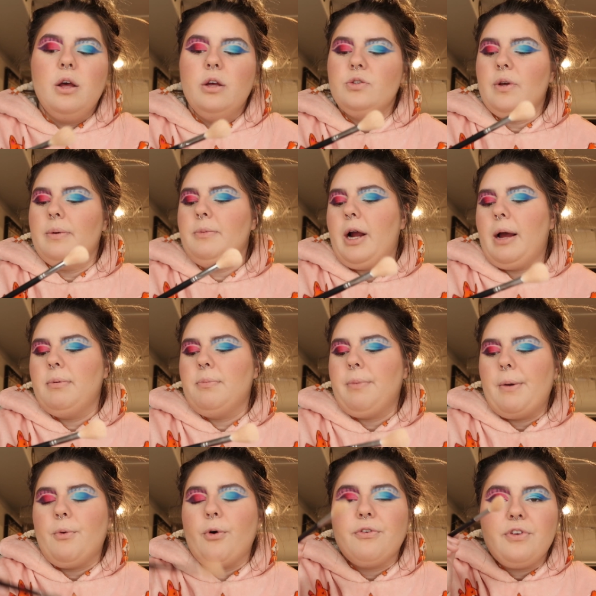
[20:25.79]
So I'm grabbing
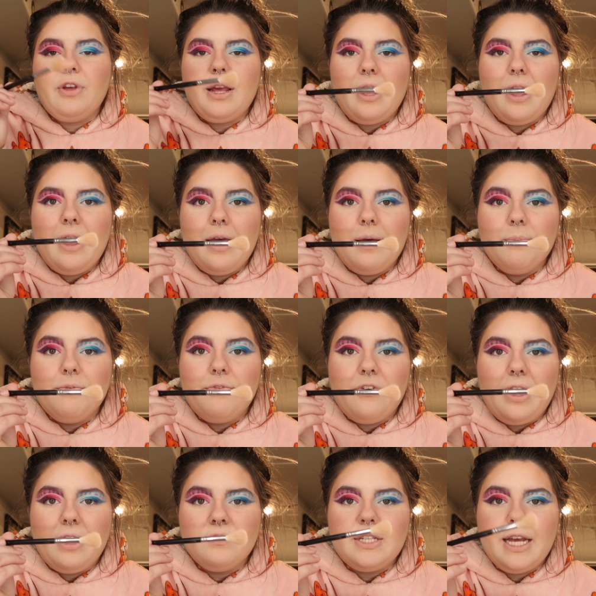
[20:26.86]
my Morphe
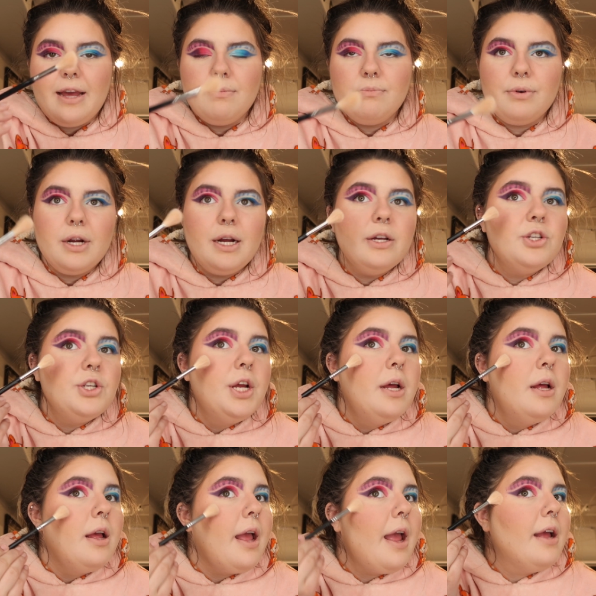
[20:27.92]
M510 brush
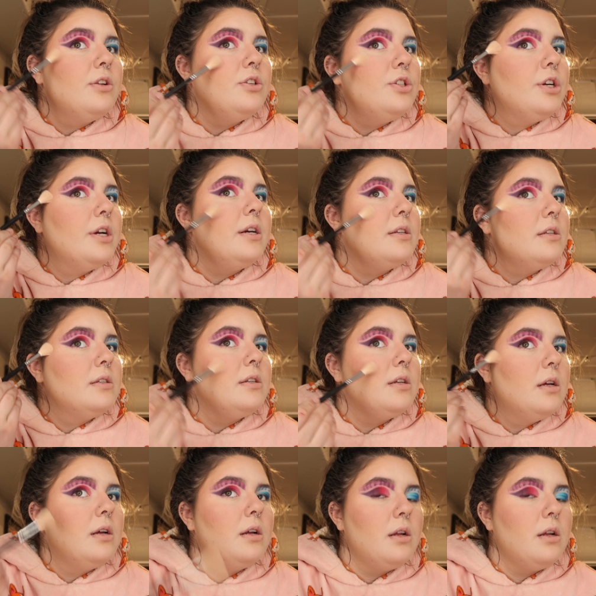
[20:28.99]
and just